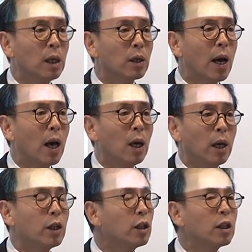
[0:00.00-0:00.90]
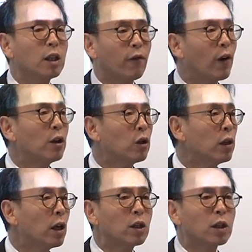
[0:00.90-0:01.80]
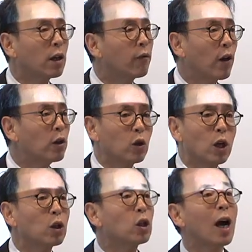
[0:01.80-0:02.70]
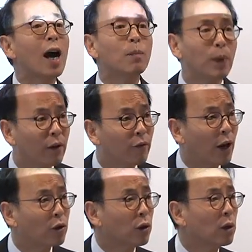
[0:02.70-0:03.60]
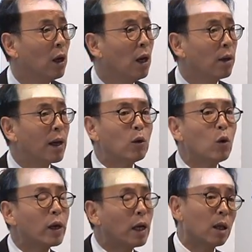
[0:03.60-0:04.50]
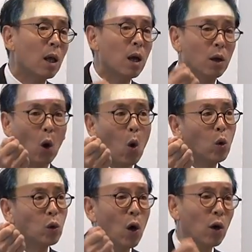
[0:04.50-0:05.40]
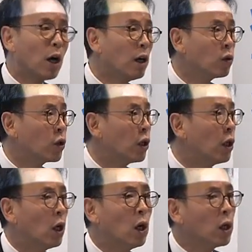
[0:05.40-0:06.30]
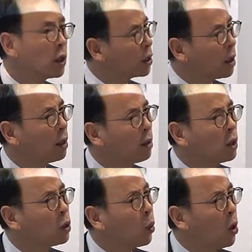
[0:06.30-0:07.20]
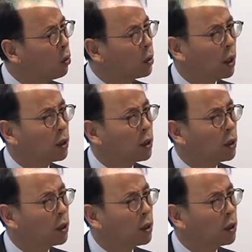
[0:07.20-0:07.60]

Yeah, is it the deflation? Is it the inflation? Is it the hyperinflation? Then you look at gold or currency. It's in this world.